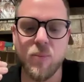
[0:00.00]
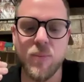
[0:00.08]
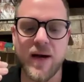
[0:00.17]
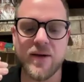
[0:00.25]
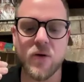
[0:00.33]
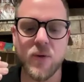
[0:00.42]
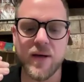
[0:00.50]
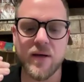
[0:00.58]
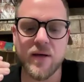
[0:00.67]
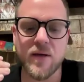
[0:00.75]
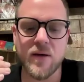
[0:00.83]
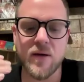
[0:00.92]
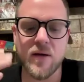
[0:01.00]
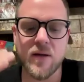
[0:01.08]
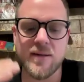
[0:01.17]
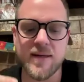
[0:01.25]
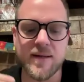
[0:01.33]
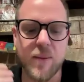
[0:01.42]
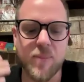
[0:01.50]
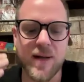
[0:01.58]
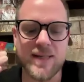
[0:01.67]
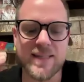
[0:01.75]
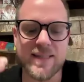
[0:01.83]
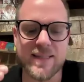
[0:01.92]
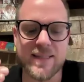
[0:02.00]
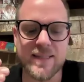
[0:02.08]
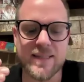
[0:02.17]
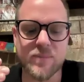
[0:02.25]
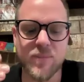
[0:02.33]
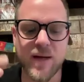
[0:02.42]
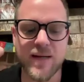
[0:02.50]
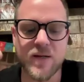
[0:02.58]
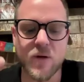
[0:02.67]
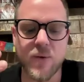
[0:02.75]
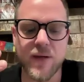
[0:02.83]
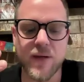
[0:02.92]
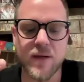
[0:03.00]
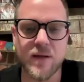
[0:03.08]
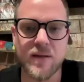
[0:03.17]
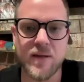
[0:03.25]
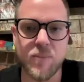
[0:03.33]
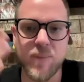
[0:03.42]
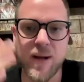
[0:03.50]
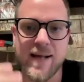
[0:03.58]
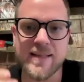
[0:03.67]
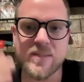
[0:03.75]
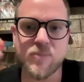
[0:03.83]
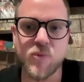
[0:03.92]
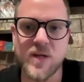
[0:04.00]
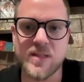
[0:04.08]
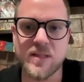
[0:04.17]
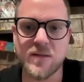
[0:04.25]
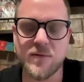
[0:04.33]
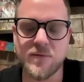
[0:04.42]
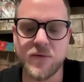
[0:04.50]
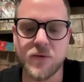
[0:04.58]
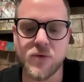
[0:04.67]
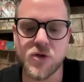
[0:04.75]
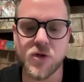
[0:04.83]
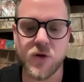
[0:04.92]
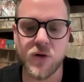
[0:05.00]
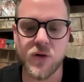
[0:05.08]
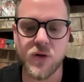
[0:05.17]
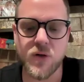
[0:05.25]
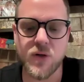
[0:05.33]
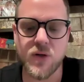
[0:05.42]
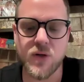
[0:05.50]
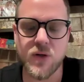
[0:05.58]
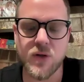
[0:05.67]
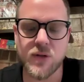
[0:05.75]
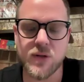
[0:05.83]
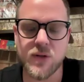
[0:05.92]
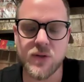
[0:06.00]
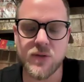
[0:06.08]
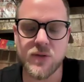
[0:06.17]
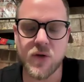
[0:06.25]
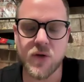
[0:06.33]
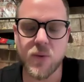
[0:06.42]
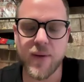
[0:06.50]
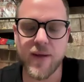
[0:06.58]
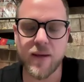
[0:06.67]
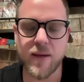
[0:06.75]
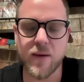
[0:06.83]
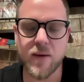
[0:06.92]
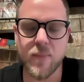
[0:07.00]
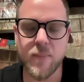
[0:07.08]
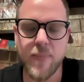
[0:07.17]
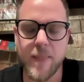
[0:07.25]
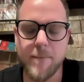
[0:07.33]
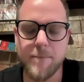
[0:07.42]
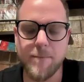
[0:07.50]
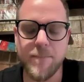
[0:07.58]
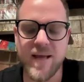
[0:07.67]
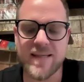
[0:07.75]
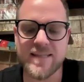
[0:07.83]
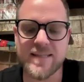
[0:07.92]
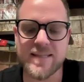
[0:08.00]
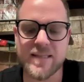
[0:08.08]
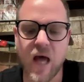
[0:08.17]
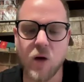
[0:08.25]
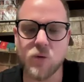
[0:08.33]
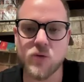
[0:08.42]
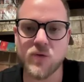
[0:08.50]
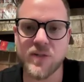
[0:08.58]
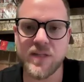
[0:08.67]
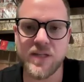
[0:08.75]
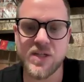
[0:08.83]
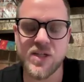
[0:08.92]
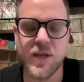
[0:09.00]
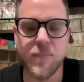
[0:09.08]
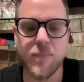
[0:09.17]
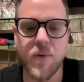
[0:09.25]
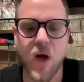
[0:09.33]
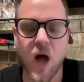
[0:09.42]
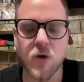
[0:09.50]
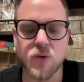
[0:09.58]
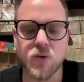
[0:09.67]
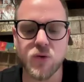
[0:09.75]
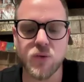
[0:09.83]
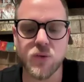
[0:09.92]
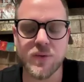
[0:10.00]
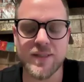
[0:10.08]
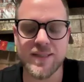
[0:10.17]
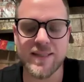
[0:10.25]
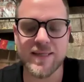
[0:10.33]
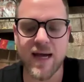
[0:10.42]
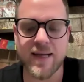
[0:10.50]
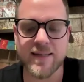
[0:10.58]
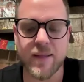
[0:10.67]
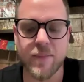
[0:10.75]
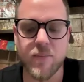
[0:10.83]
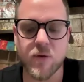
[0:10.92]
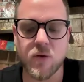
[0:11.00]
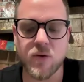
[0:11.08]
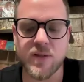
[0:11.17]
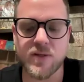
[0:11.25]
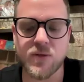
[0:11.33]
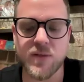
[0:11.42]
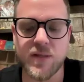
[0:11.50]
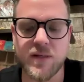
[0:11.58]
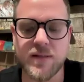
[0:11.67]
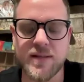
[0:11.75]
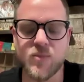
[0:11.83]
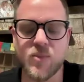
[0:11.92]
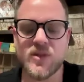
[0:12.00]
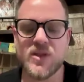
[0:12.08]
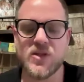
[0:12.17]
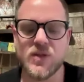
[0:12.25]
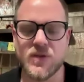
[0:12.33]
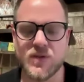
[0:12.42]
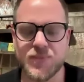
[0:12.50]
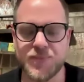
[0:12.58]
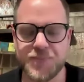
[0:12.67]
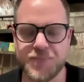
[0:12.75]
by knowing their capacities, by knowing their past, present, and future. So knowing best how to teach them, how to guide them according to their dispositions.